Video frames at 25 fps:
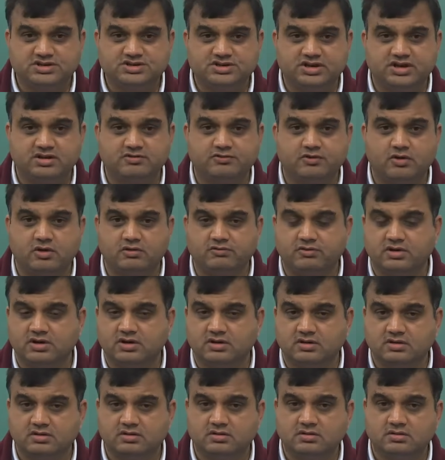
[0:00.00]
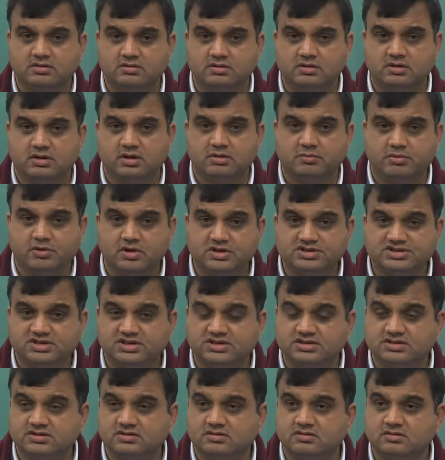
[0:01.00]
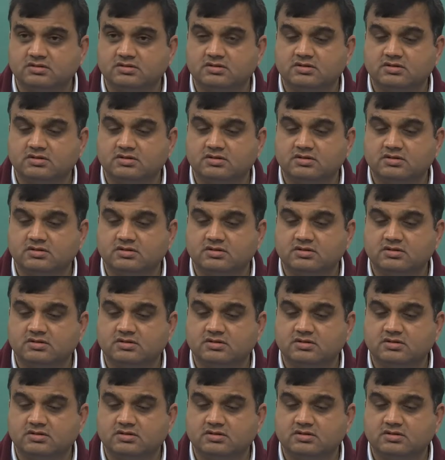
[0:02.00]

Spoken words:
straightforward process.